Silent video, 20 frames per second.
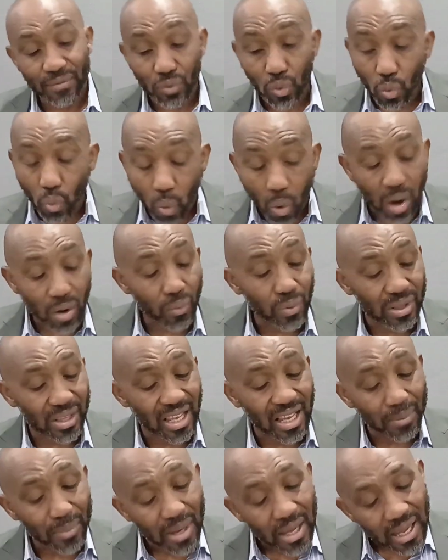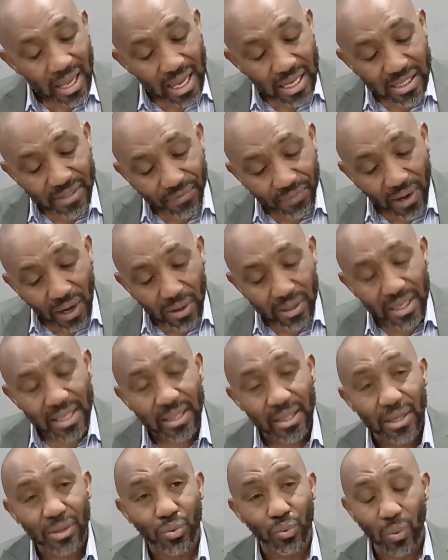to walk with him, is found in
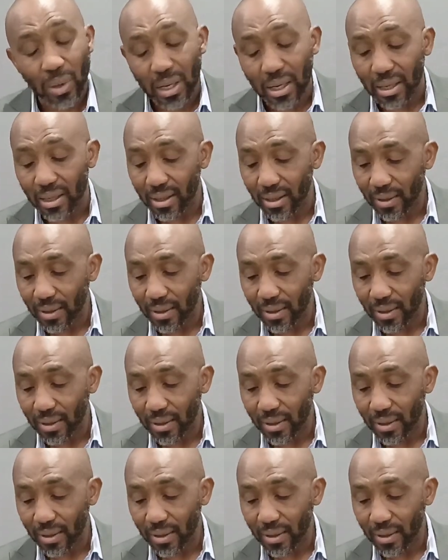this word.